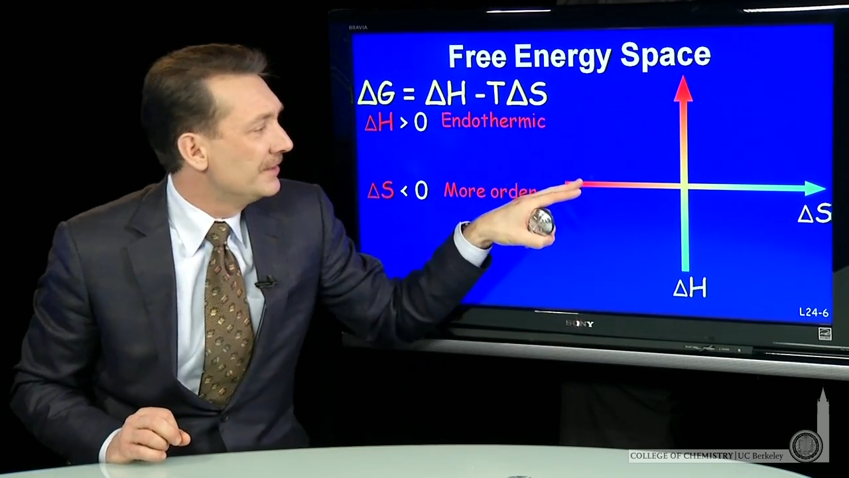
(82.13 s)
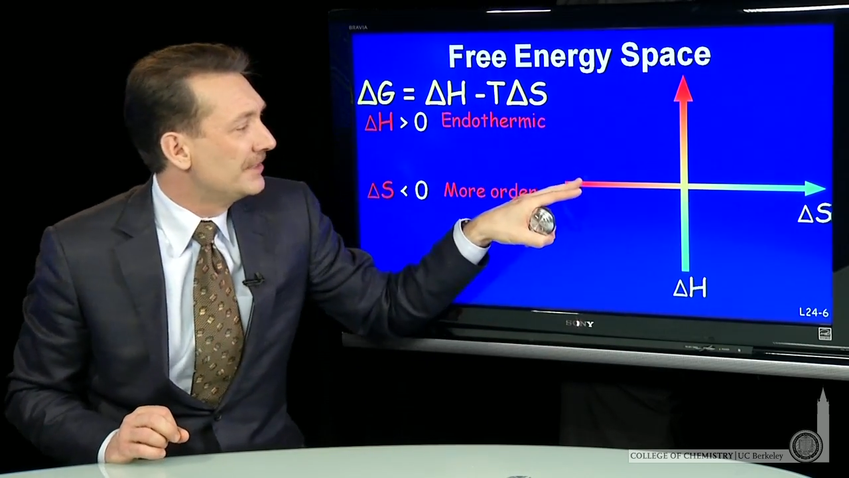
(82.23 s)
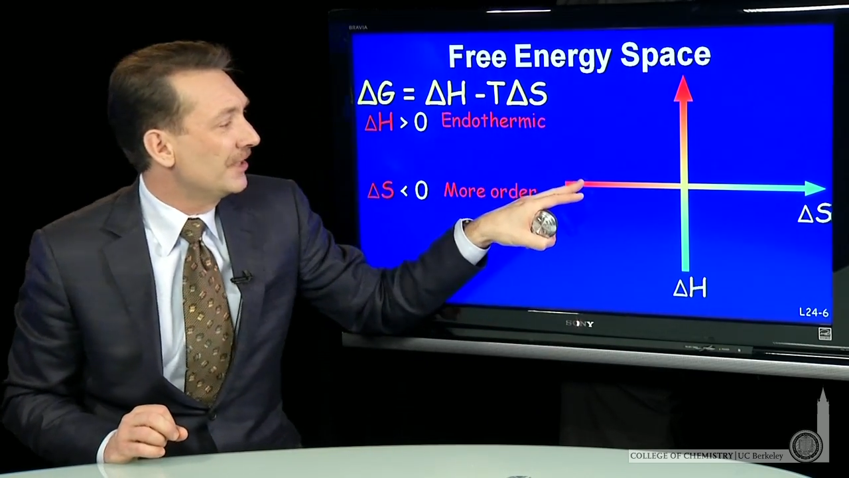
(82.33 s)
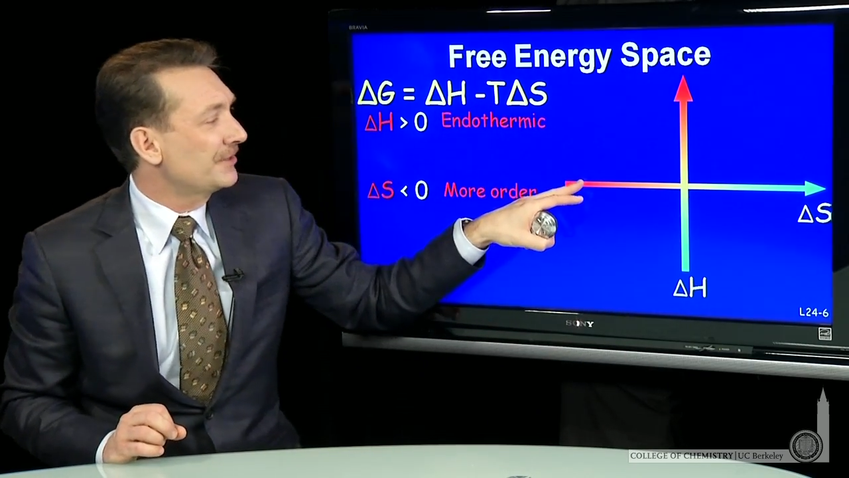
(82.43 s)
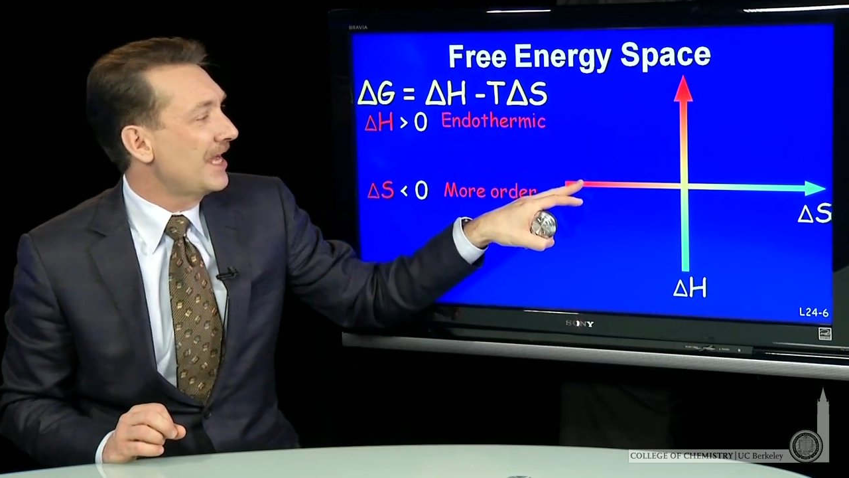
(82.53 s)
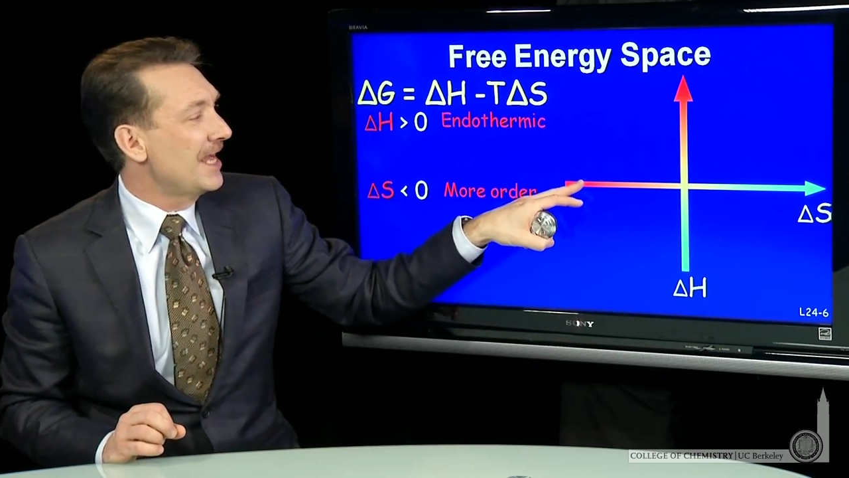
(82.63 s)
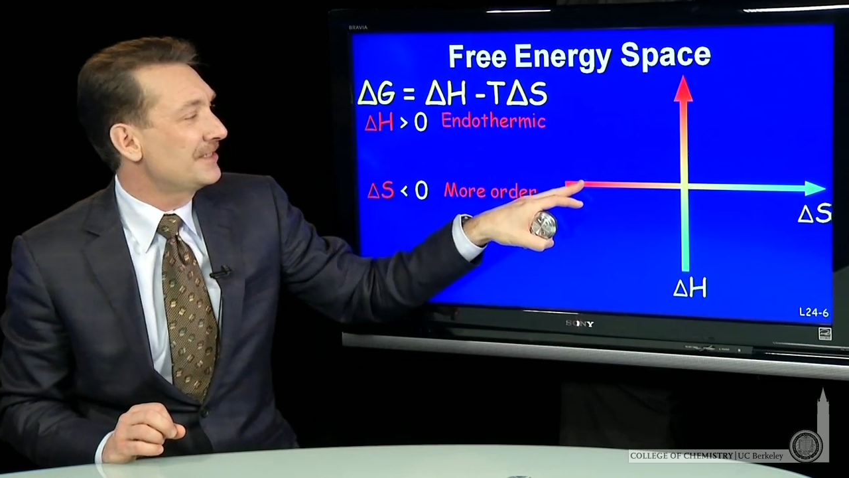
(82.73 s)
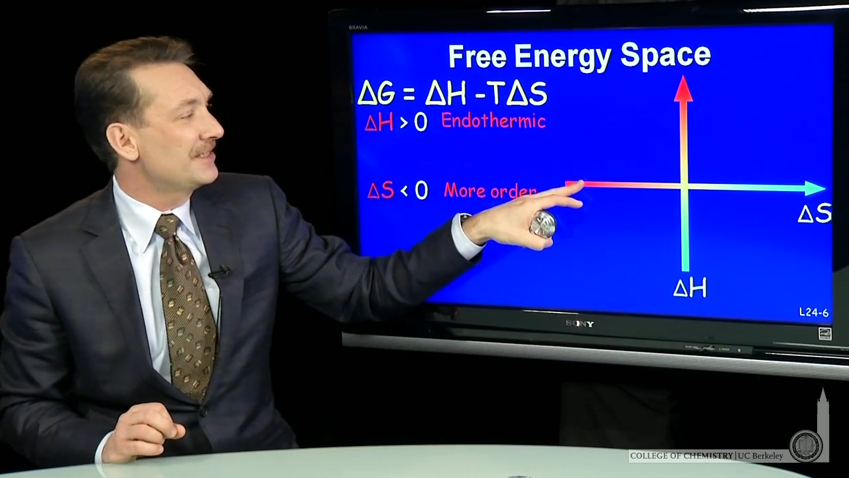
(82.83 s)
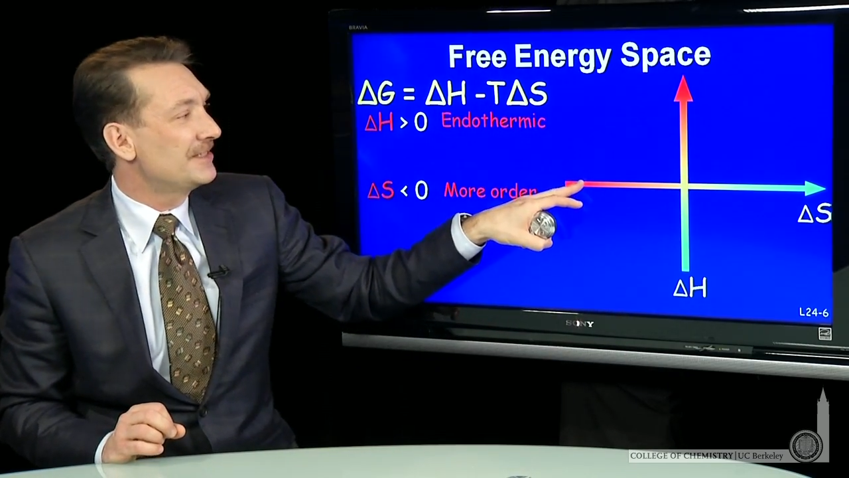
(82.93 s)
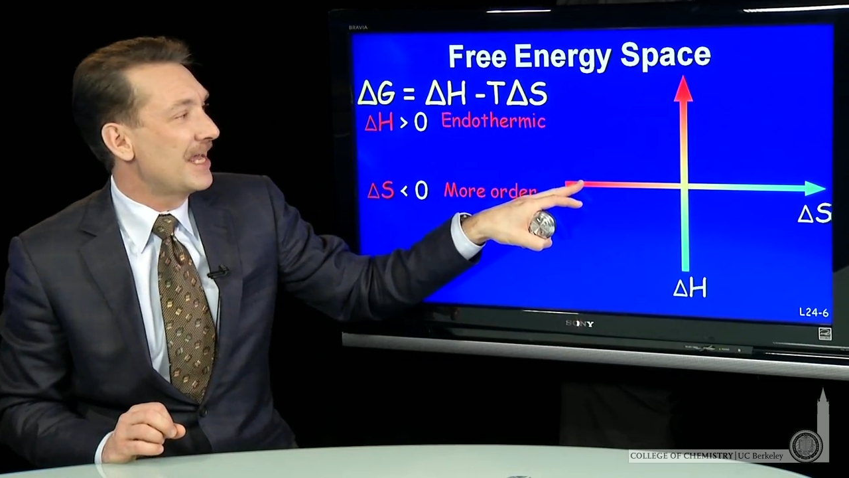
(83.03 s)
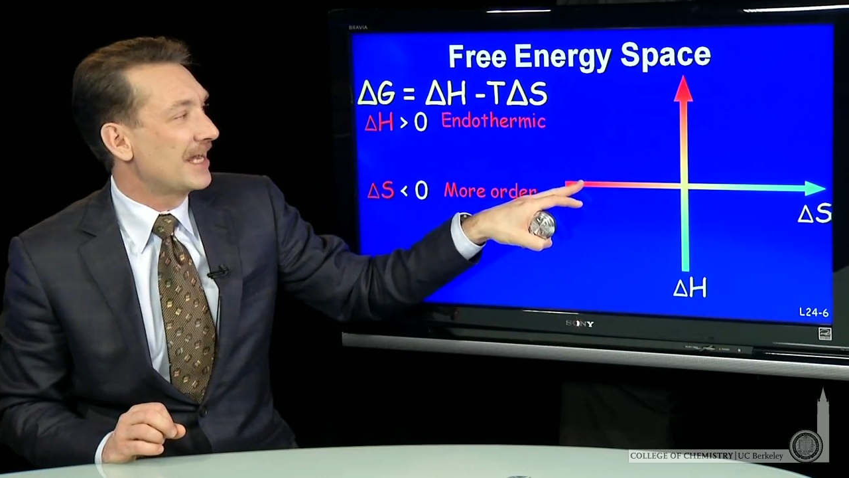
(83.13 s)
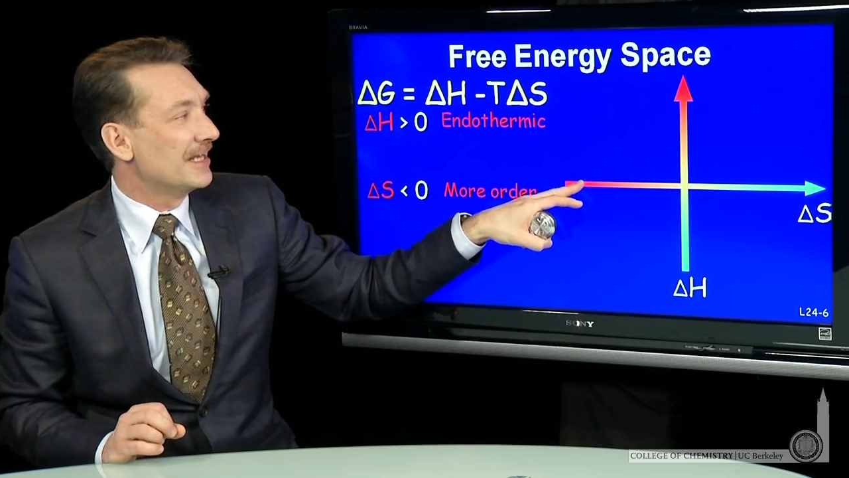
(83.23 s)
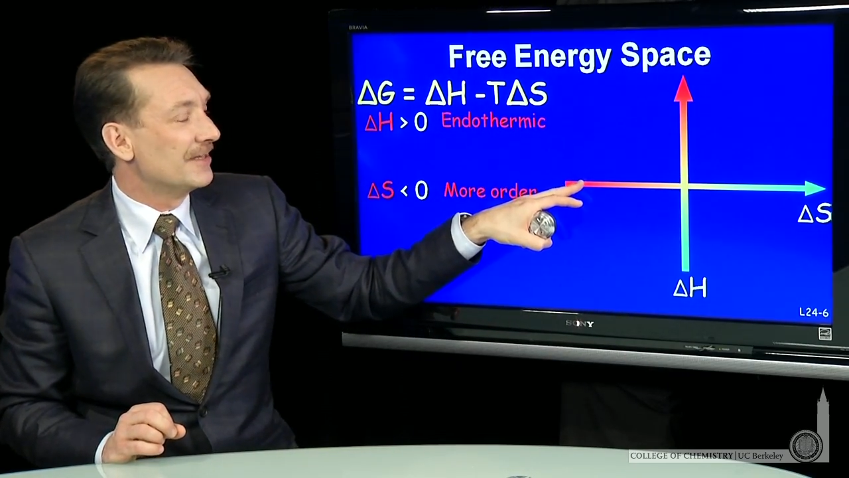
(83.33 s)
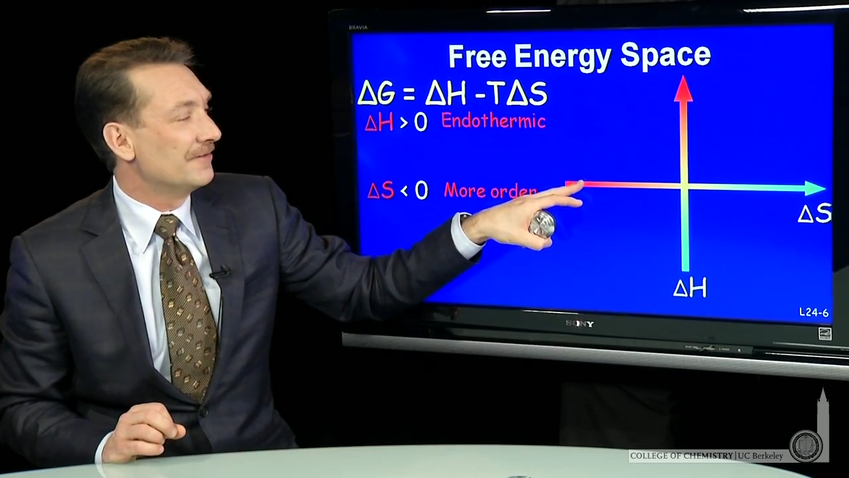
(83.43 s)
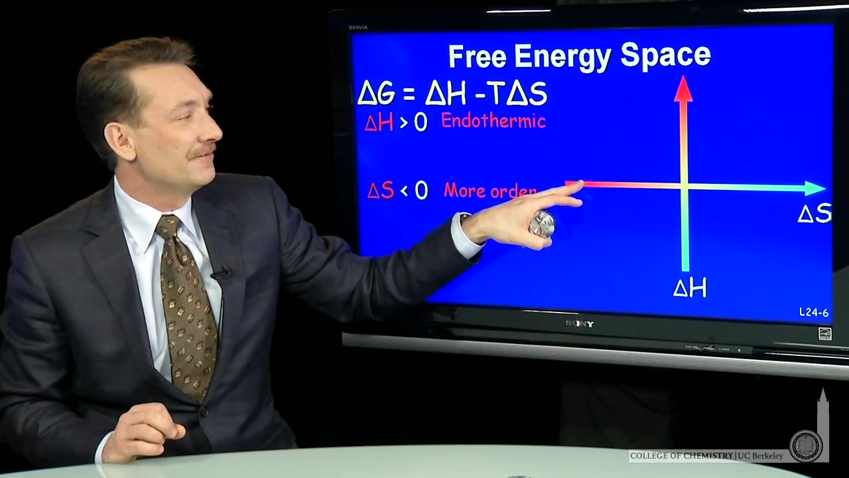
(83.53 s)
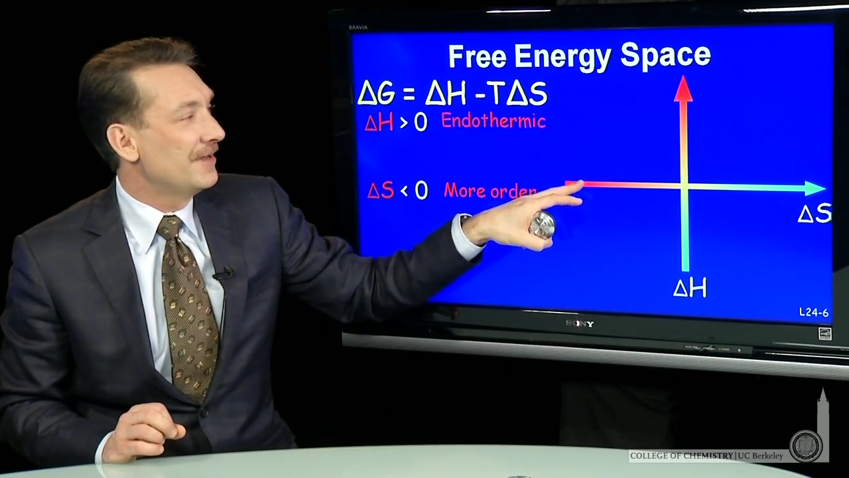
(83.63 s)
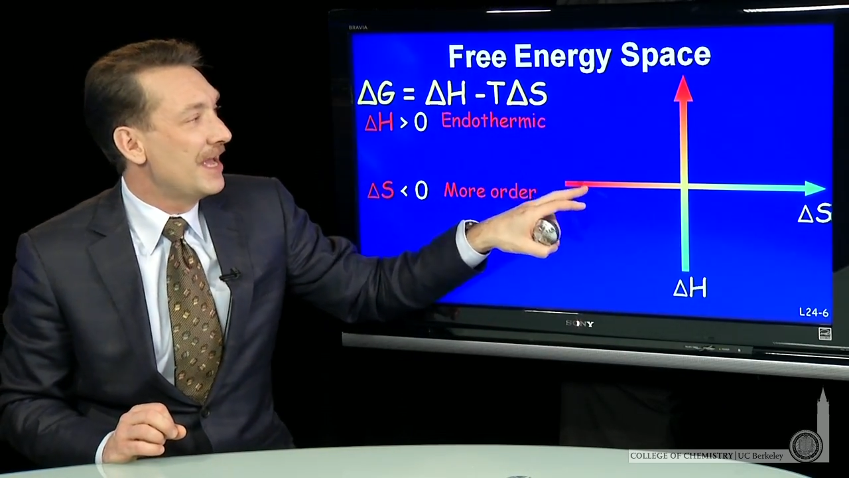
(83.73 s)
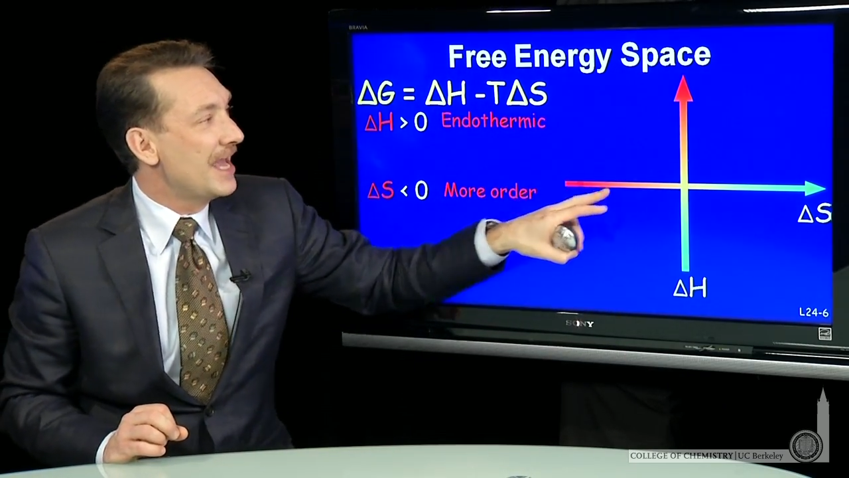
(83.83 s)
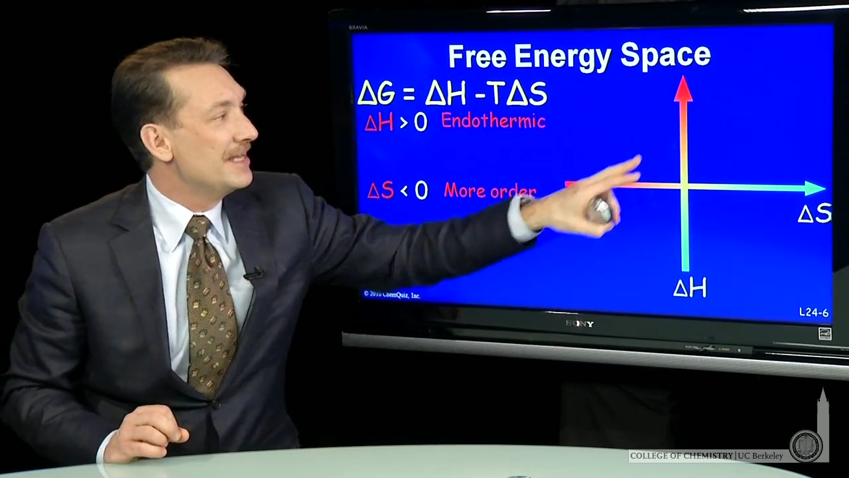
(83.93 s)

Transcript: delta S is negative